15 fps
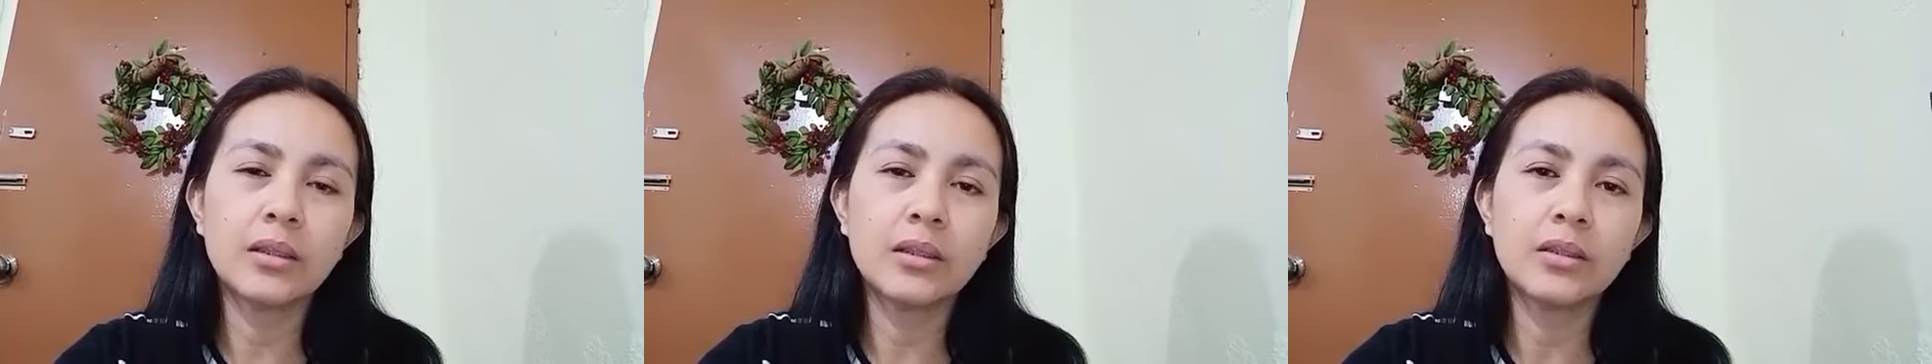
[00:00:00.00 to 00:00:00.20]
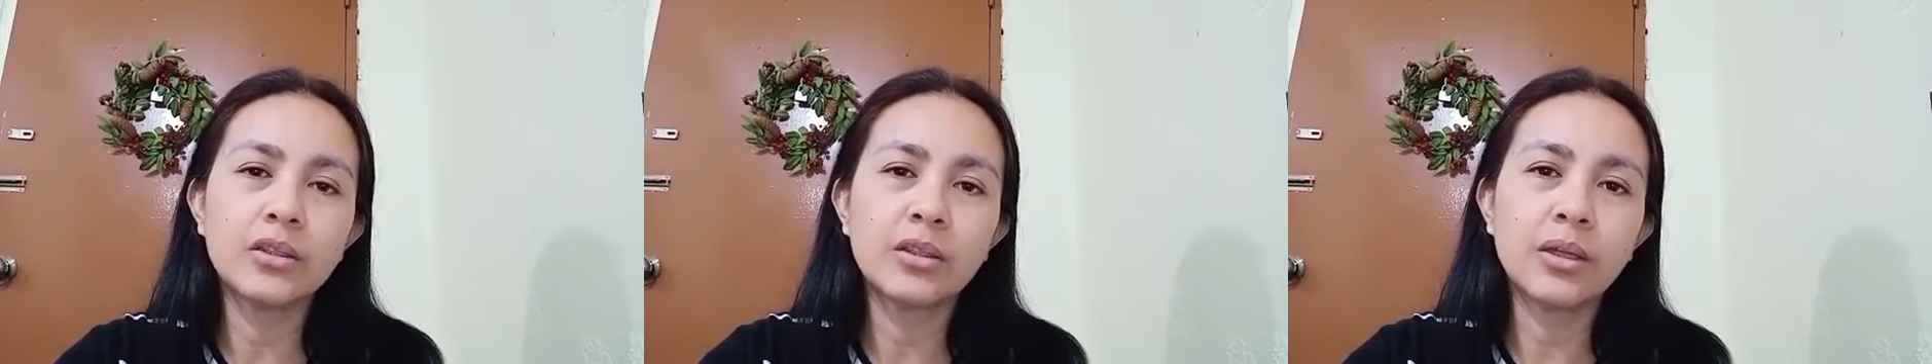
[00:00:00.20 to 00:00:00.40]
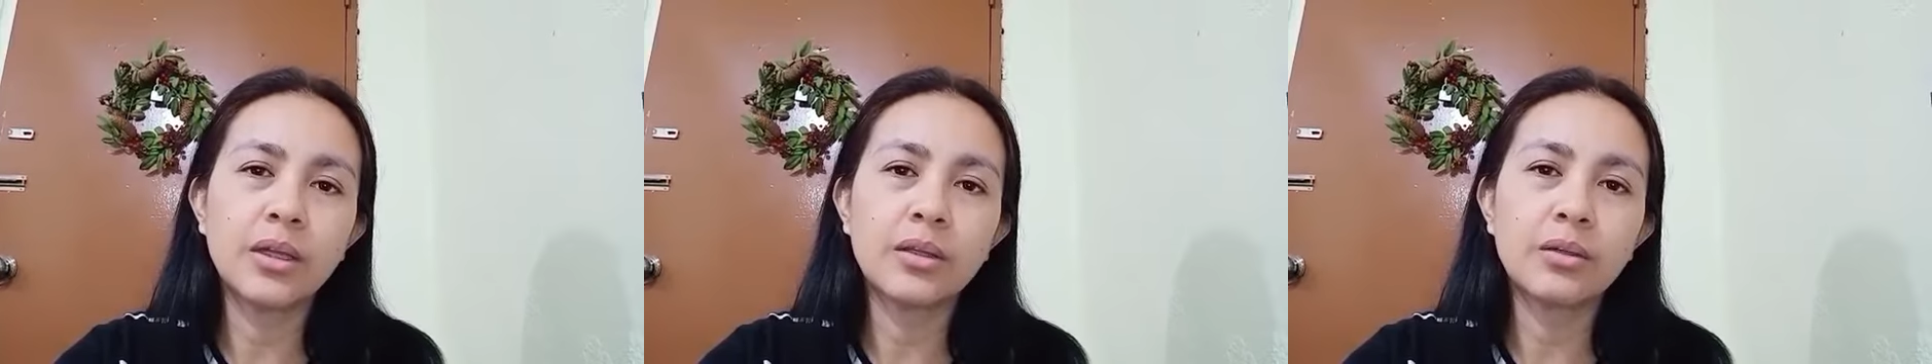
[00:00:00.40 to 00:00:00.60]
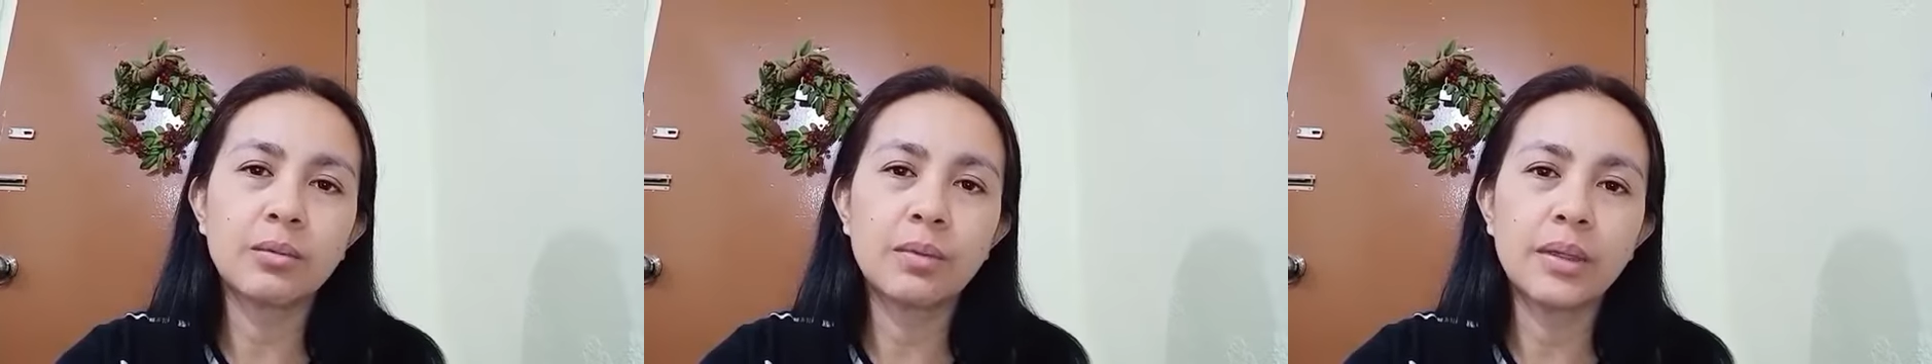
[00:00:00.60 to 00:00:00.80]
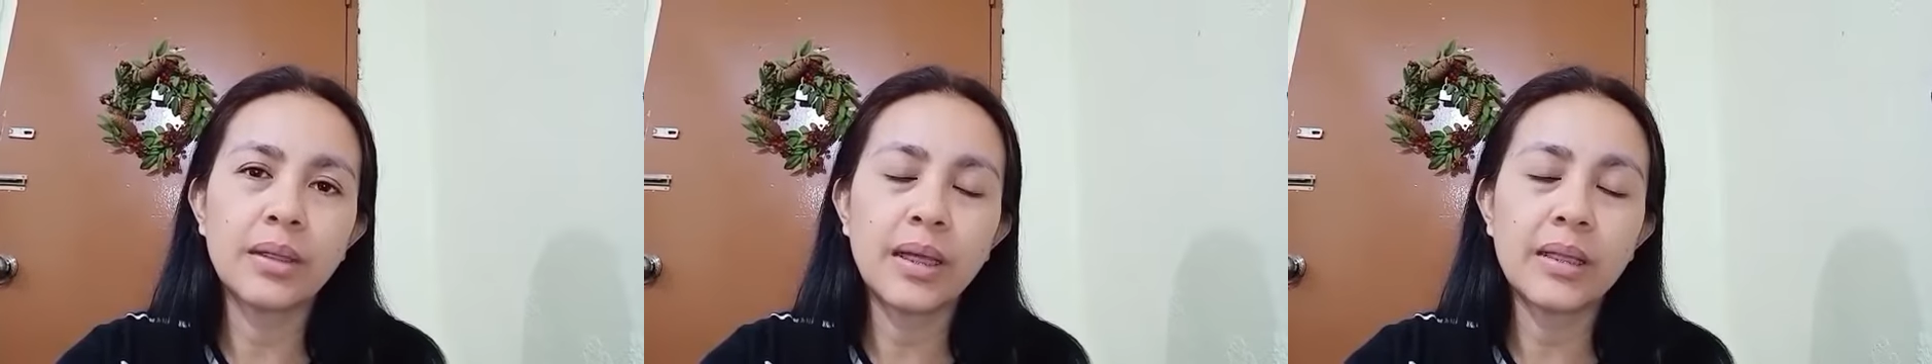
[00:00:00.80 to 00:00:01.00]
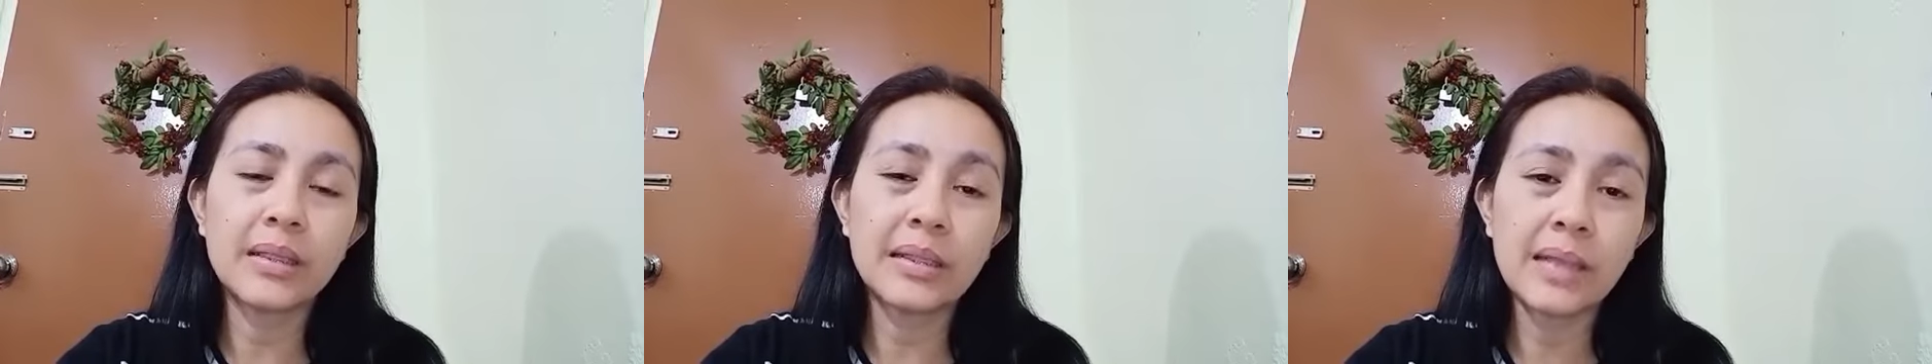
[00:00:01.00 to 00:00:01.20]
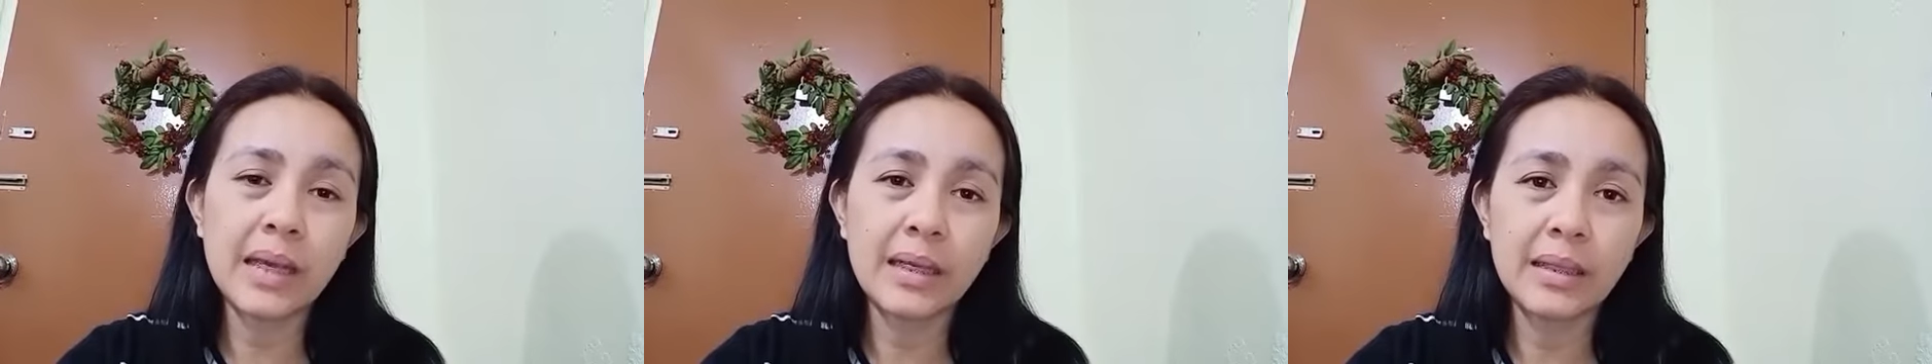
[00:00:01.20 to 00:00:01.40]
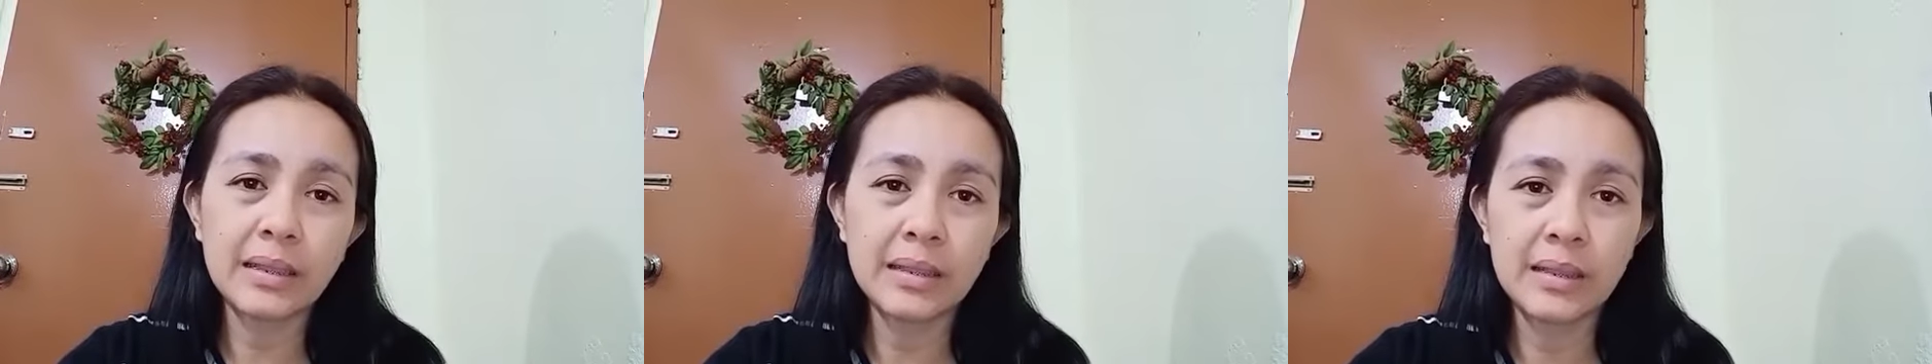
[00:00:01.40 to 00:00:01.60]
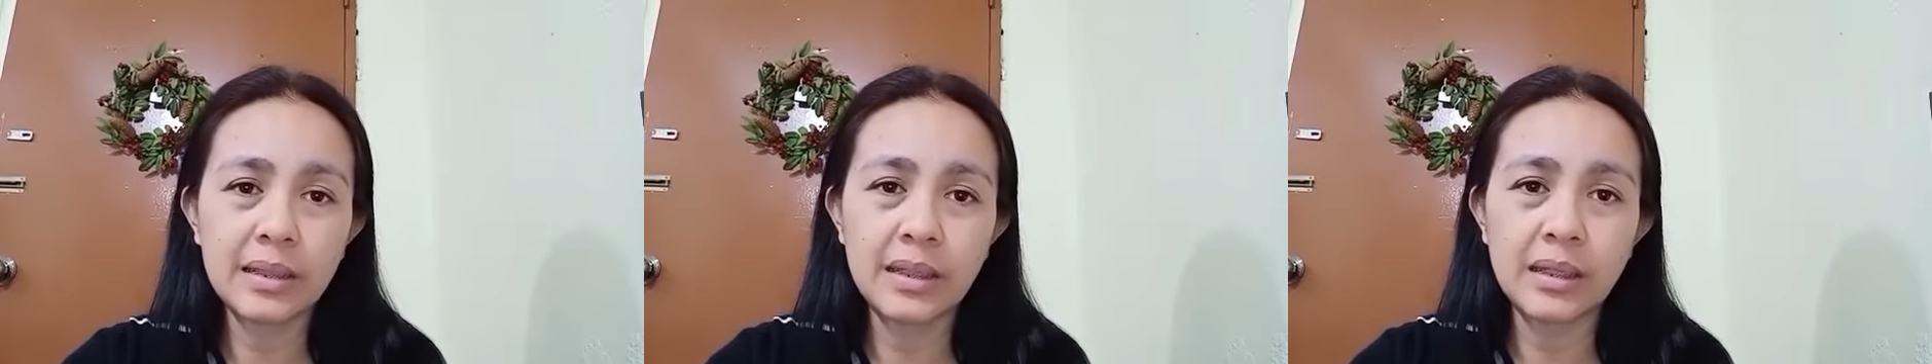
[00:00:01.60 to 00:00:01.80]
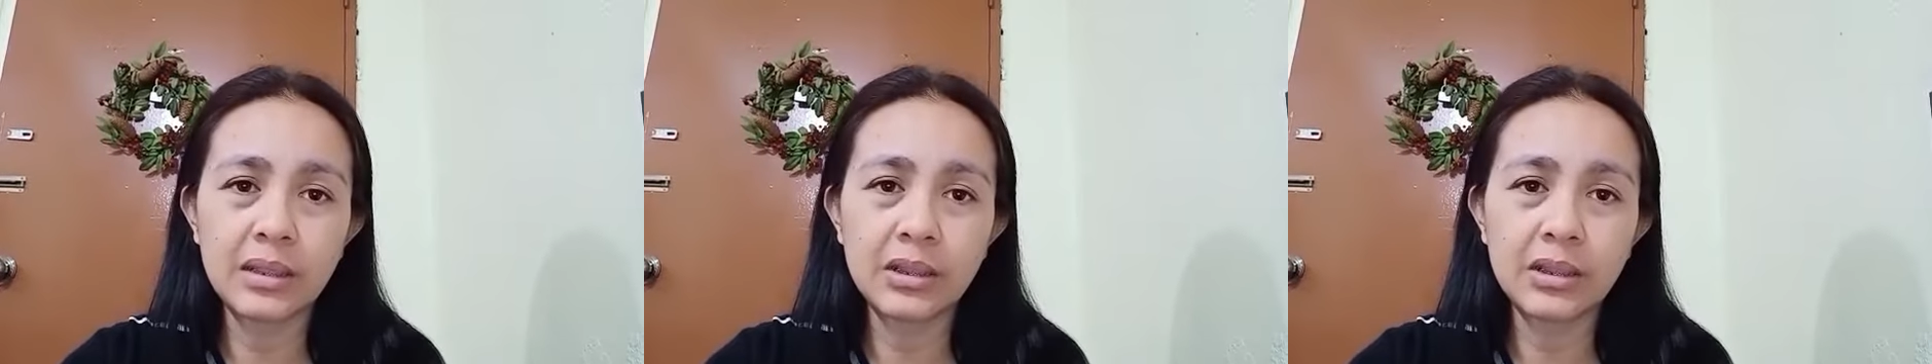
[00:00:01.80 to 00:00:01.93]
together with anxiety.